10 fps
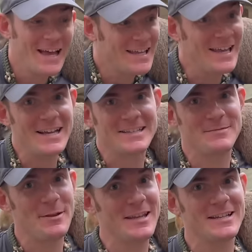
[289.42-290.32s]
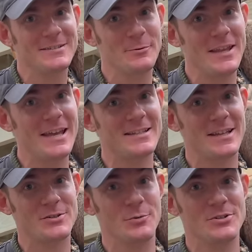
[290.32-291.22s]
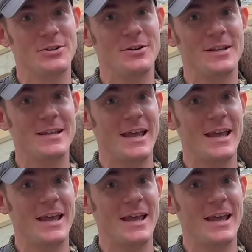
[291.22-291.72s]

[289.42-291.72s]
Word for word: Yes, because when they hit sexual maturity,